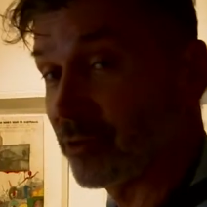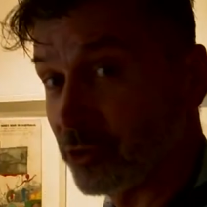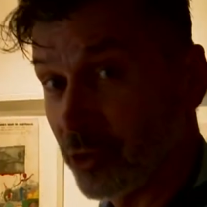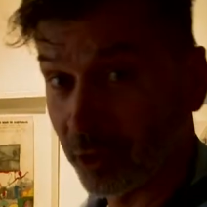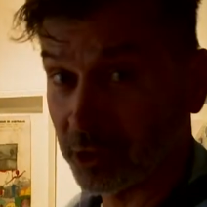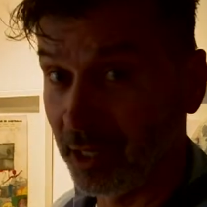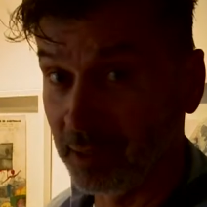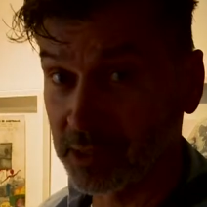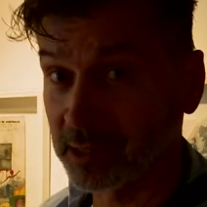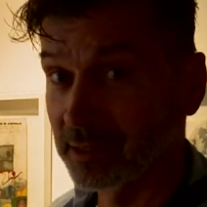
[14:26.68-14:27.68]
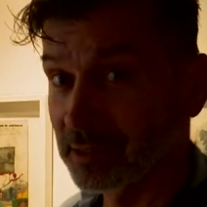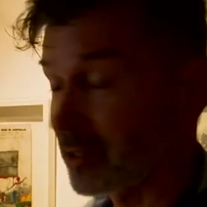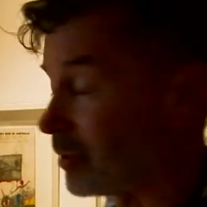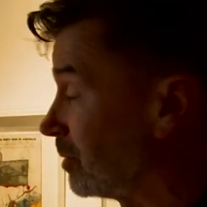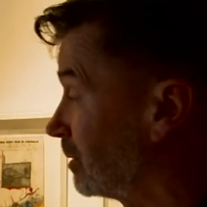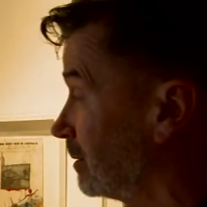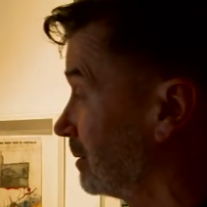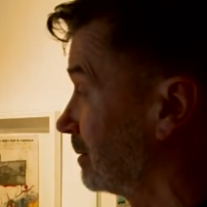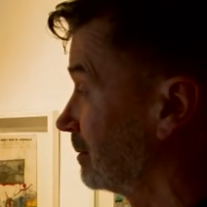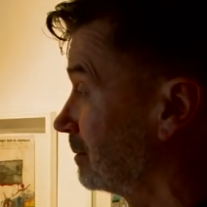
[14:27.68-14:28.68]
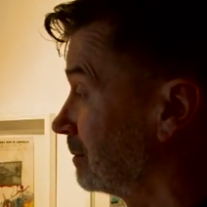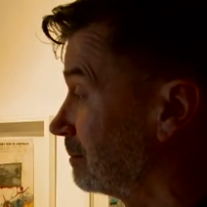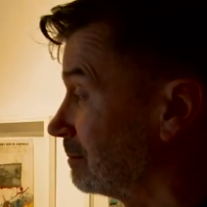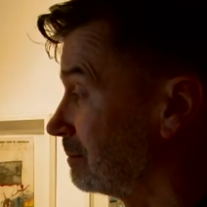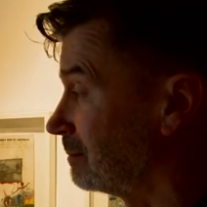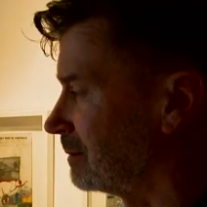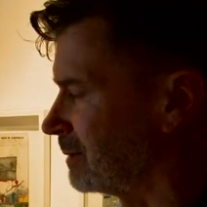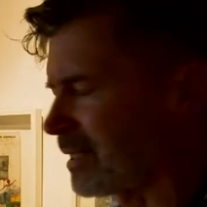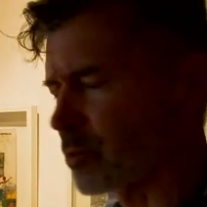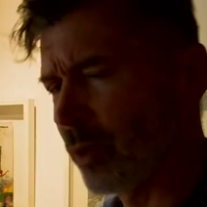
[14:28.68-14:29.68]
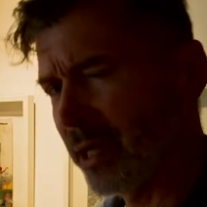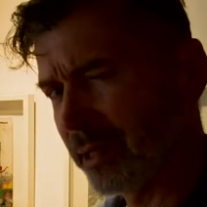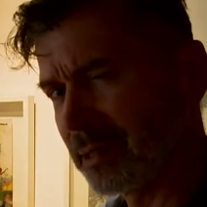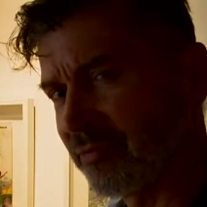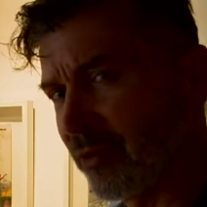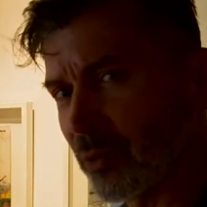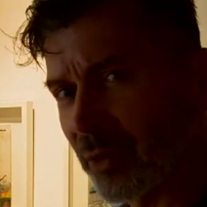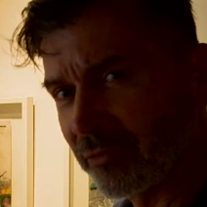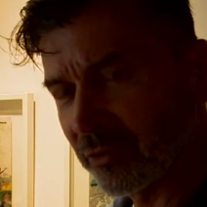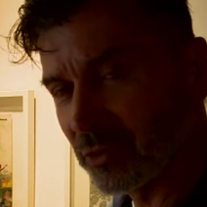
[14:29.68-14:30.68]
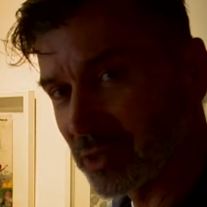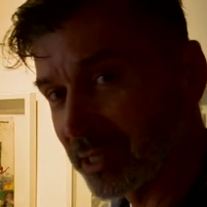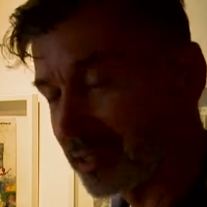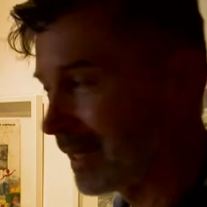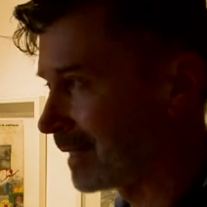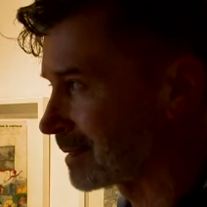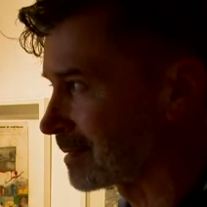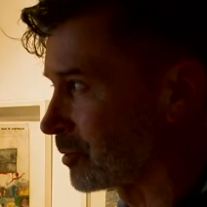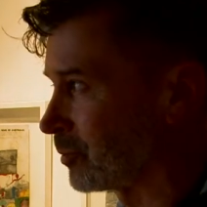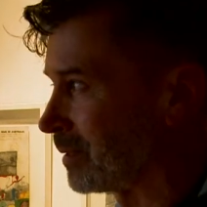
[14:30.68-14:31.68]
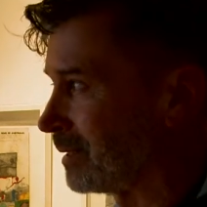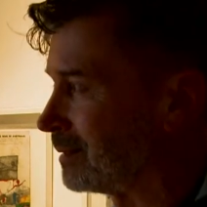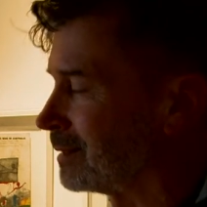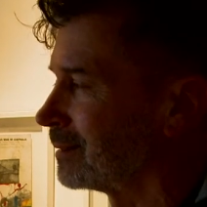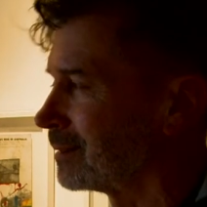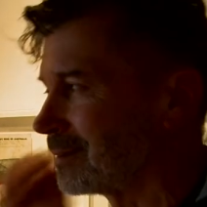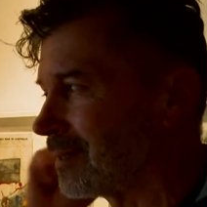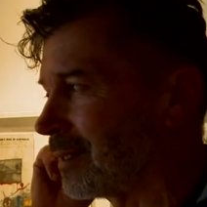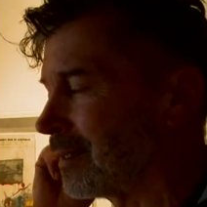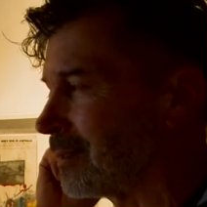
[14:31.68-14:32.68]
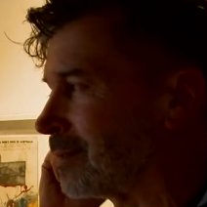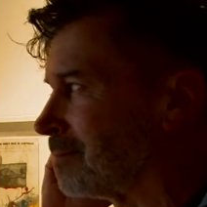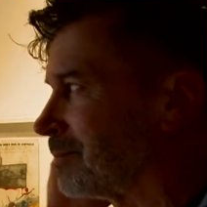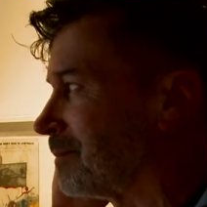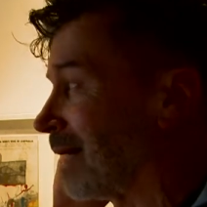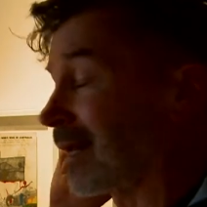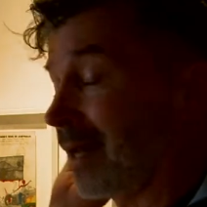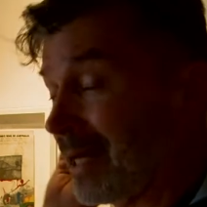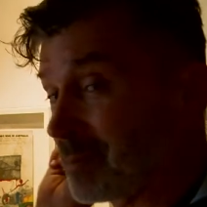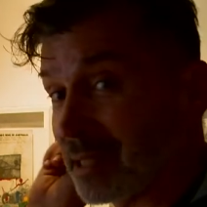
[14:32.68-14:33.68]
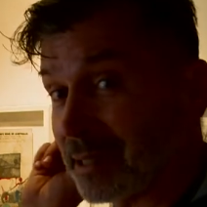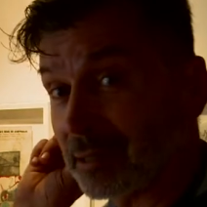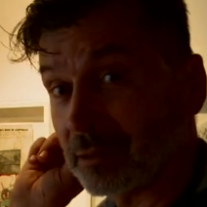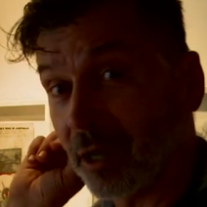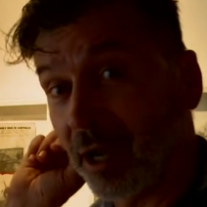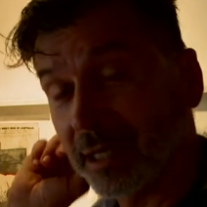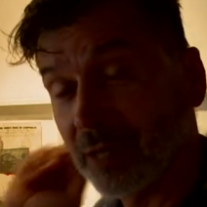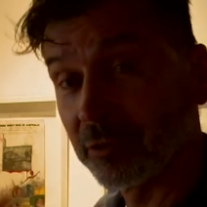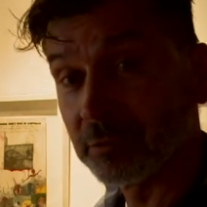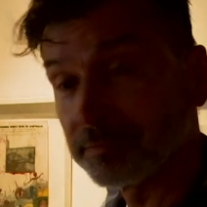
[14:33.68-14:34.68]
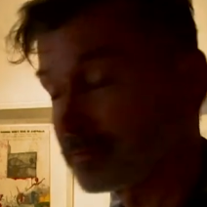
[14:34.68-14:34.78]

for the New York Times. So that's rare. It's very rare for a New Zealand artist to be uh, acclaimed at that high level.